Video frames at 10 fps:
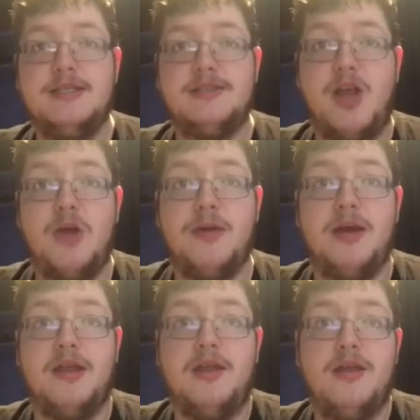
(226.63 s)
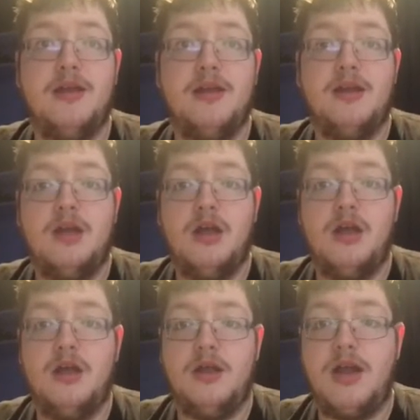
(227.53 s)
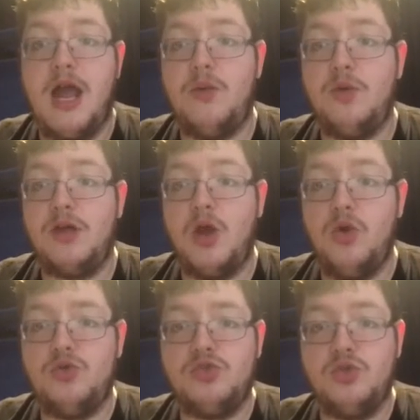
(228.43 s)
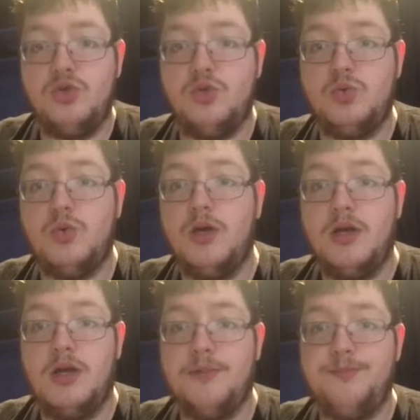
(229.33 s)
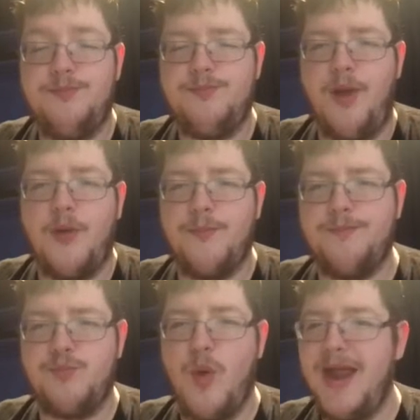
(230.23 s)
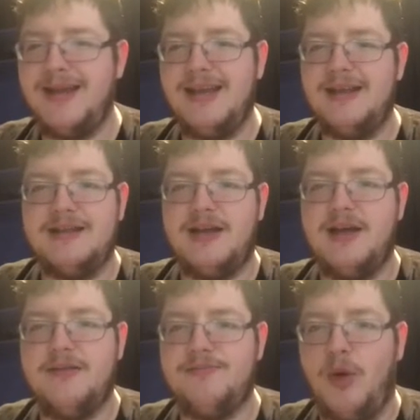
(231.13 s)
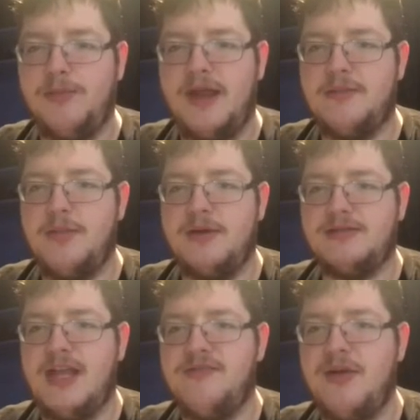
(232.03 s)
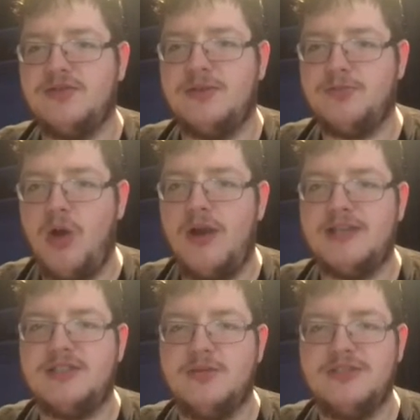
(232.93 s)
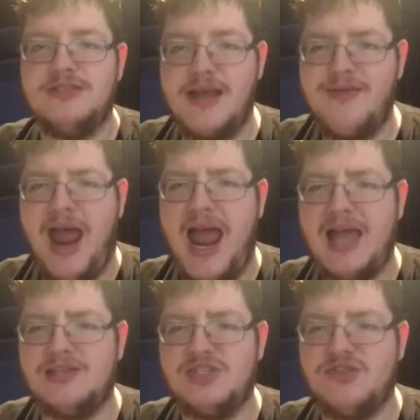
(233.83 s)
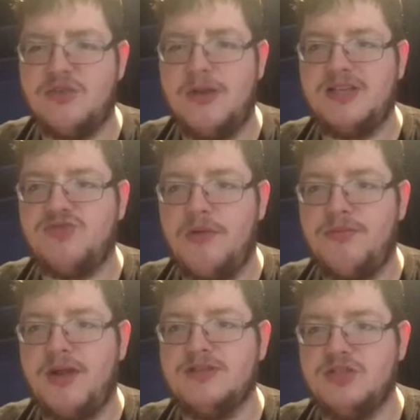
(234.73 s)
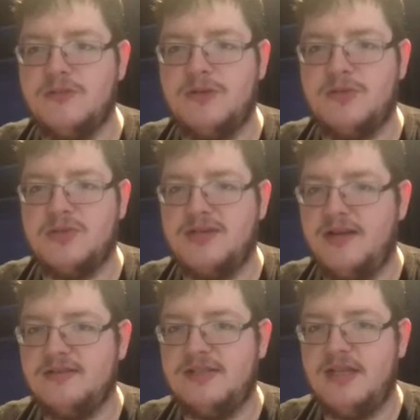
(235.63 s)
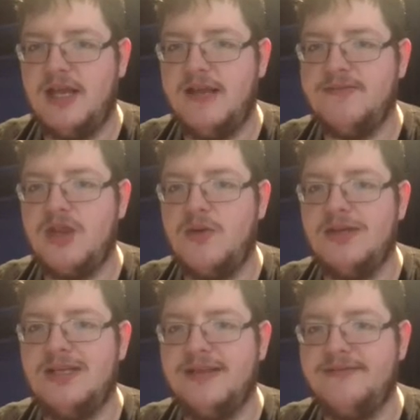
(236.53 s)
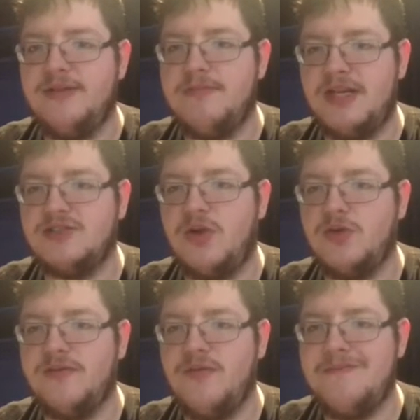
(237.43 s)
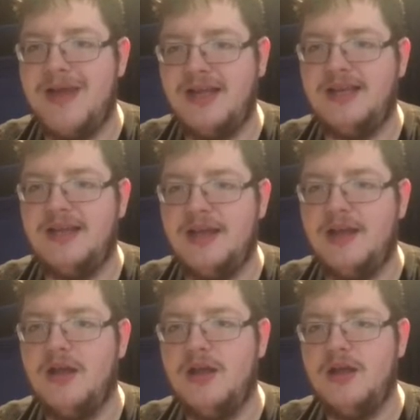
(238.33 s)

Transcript: So am I. Now we go to a weird little update, but Dave Meltzer. Brock Lesnar was never asked to replace Roman Reigns at WWE TLC, even though he lived in Minnesota for many years.